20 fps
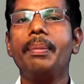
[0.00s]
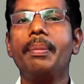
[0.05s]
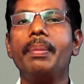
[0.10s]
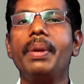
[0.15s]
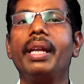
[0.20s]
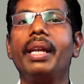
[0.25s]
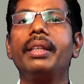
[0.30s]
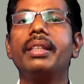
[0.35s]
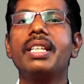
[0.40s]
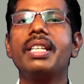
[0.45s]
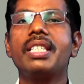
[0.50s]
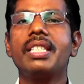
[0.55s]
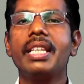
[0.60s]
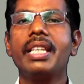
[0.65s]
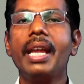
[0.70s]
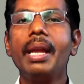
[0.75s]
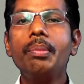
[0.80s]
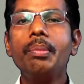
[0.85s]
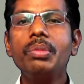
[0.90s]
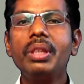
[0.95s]
mean the
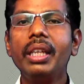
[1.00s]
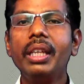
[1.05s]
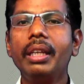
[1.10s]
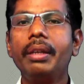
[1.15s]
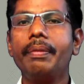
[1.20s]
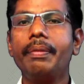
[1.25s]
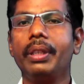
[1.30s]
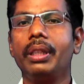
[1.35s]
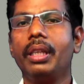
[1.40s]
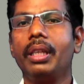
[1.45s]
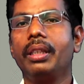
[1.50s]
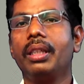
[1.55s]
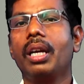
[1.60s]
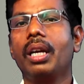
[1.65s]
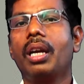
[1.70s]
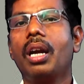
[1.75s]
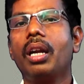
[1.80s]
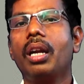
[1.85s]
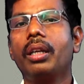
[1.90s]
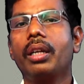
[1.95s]
same thing within the
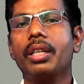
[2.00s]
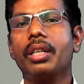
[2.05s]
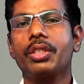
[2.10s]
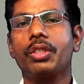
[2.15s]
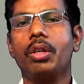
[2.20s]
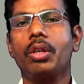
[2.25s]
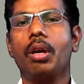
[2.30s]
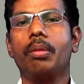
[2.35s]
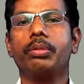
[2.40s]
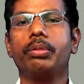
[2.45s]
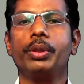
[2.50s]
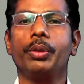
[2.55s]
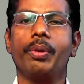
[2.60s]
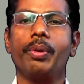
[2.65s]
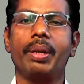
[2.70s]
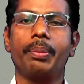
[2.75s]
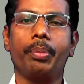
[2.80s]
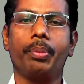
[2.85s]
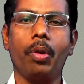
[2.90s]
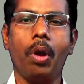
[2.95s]
context of your
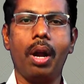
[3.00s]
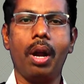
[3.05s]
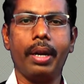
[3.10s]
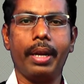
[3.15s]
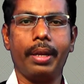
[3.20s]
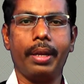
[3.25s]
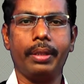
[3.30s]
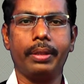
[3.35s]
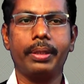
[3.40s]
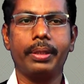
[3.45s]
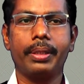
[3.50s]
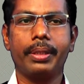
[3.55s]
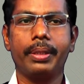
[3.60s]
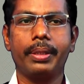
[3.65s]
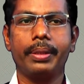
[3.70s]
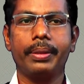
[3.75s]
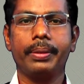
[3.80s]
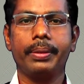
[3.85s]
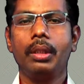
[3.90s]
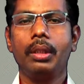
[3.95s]
product.
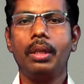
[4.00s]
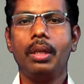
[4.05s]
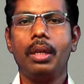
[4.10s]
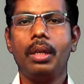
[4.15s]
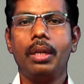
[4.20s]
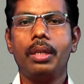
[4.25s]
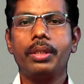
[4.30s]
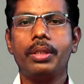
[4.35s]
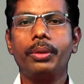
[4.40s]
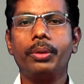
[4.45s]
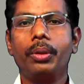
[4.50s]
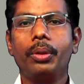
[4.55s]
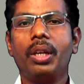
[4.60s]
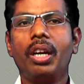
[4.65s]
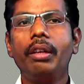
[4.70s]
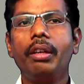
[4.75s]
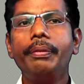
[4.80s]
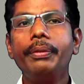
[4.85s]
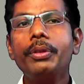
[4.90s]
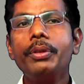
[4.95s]
So
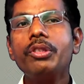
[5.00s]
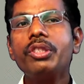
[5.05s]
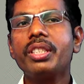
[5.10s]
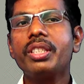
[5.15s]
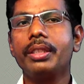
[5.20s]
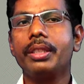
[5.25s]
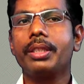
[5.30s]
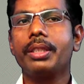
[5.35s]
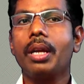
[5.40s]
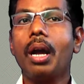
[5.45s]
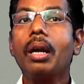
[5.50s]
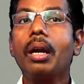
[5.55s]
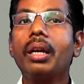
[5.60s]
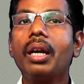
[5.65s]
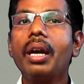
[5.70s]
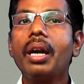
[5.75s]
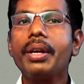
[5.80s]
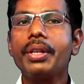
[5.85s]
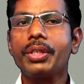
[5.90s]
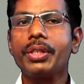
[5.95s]
confusions
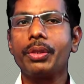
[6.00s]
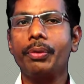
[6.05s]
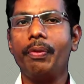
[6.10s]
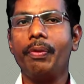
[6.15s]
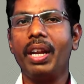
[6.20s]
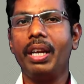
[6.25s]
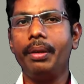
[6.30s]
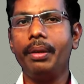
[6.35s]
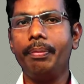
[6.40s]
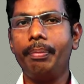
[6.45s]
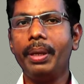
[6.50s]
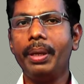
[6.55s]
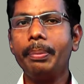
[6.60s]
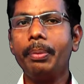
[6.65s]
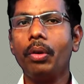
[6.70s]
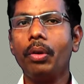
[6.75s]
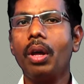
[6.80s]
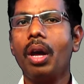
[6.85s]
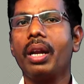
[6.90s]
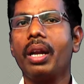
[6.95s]
occurs when
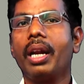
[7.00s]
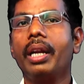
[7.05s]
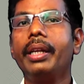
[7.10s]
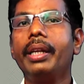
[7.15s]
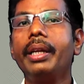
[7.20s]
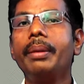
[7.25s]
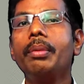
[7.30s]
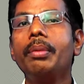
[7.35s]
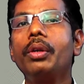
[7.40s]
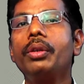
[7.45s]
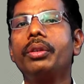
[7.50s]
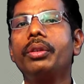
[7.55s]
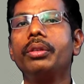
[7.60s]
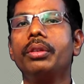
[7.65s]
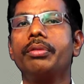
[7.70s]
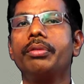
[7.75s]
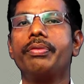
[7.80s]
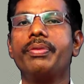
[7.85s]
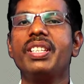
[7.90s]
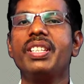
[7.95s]
people are unable to
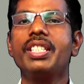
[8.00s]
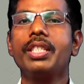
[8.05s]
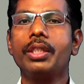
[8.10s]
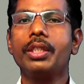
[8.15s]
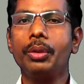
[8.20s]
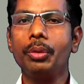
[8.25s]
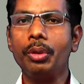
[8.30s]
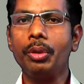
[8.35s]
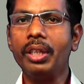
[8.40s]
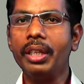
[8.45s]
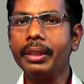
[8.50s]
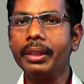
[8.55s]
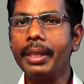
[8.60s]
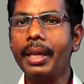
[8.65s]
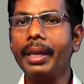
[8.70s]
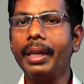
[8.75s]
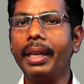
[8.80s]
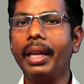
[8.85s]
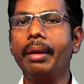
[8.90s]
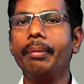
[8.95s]
piece together
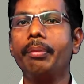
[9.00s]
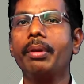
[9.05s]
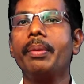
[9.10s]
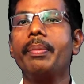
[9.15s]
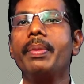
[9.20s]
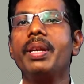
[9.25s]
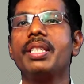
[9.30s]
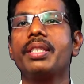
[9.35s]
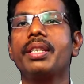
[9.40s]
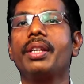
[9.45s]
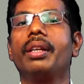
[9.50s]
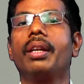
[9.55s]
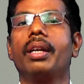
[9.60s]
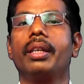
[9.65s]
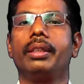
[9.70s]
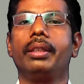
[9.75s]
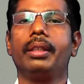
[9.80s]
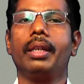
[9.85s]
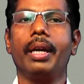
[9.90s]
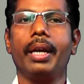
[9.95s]
information
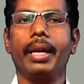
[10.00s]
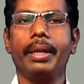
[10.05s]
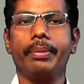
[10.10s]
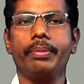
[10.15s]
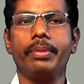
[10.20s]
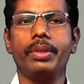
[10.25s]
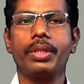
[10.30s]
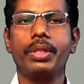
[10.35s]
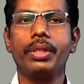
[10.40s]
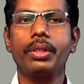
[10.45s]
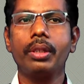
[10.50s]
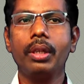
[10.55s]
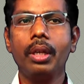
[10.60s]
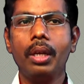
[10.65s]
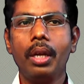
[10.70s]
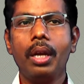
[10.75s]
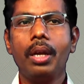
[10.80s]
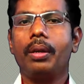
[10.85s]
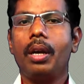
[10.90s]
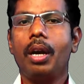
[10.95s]
at times,
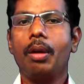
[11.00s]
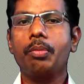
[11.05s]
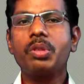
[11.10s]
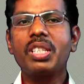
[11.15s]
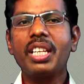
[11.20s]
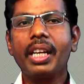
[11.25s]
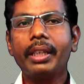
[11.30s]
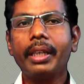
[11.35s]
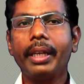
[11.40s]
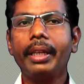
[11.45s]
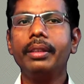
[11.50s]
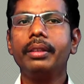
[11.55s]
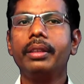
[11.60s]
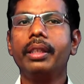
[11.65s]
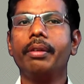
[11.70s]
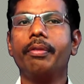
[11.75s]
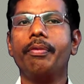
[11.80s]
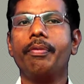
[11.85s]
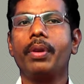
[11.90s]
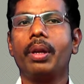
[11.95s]
upsetting
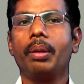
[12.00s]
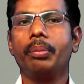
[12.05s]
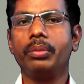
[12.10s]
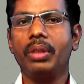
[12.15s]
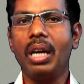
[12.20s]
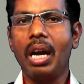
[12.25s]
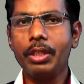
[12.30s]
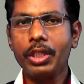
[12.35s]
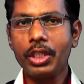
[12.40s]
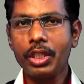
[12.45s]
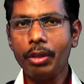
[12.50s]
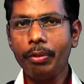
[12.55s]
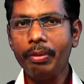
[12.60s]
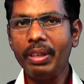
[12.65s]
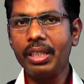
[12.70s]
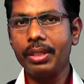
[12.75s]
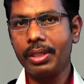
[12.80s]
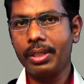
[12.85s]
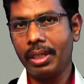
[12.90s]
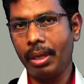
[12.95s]
them from
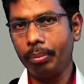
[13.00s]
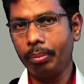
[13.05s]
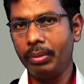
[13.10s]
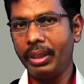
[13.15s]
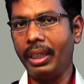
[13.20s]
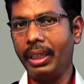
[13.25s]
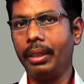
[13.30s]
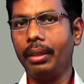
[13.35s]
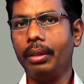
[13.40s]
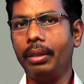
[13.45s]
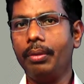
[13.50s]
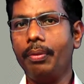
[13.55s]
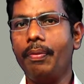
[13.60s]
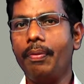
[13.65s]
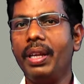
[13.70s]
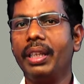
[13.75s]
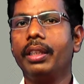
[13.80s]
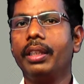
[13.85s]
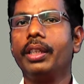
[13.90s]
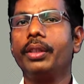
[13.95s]
achieving something
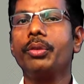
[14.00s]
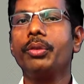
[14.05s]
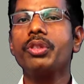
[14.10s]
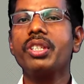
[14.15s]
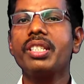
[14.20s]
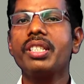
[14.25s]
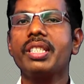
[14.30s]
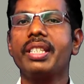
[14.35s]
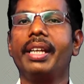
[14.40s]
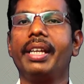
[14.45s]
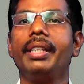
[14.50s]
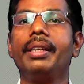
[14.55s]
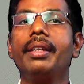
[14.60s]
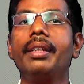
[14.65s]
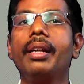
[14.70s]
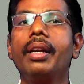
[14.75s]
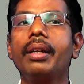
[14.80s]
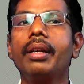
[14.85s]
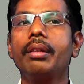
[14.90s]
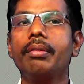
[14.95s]
when the users
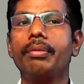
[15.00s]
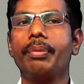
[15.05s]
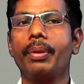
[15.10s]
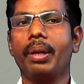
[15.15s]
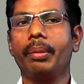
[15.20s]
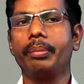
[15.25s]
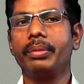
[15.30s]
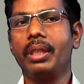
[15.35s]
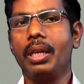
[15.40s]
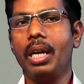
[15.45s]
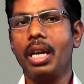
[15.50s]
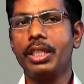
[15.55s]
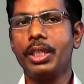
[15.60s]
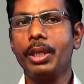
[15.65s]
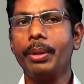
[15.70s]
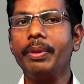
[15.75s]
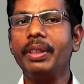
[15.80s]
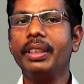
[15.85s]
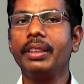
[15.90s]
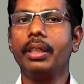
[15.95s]
hindered from
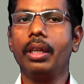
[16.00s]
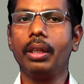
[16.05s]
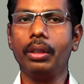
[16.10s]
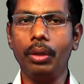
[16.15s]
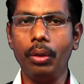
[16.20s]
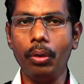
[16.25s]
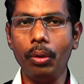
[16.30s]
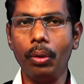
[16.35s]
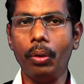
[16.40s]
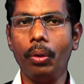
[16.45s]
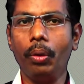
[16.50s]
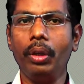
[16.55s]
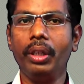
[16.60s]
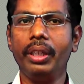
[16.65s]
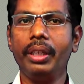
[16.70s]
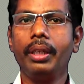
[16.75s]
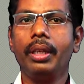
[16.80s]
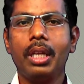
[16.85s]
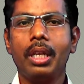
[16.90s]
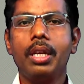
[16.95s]
achieving the goal.
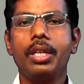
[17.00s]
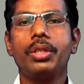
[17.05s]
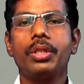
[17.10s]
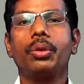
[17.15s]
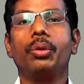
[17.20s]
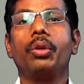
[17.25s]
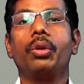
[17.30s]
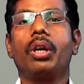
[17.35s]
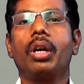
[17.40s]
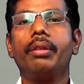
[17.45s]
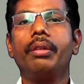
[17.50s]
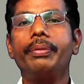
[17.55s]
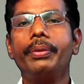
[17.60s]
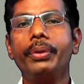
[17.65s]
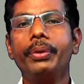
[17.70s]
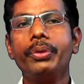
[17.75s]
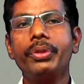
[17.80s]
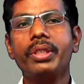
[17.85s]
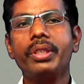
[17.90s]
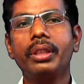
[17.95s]
So
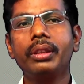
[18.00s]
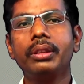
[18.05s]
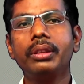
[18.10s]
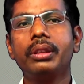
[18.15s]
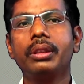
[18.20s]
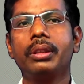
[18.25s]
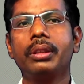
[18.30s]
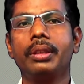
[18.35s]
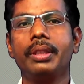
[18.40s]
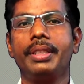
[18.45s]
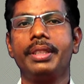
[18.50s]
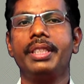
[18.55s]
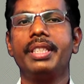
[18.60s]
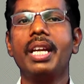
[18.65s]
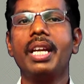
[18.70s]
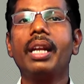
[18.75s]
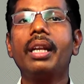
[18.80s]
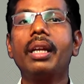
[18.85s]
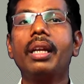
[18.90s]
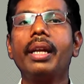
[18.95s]
confusions
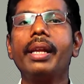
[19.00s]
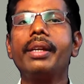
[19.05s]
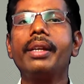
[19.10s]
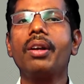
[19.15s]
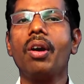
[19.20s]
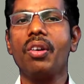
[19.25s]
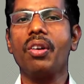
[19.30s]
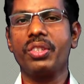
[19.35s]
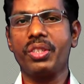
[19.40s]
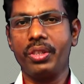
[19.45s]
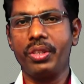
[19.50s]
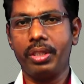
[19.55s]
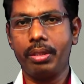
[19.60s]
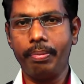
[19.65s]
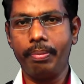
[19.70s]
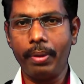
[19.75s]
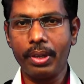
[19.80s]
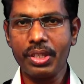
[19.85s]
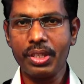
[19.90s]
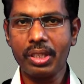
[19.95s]
generally causes
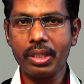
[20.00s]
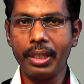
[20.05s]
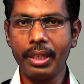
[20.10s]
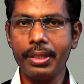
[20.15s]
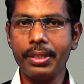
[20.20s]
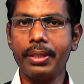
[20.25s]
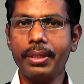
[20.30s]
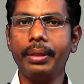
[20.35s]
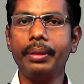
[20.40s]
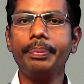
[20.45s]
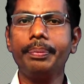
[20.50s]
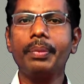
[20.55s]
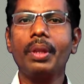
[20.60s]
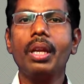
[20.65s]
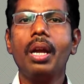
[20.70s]
frustration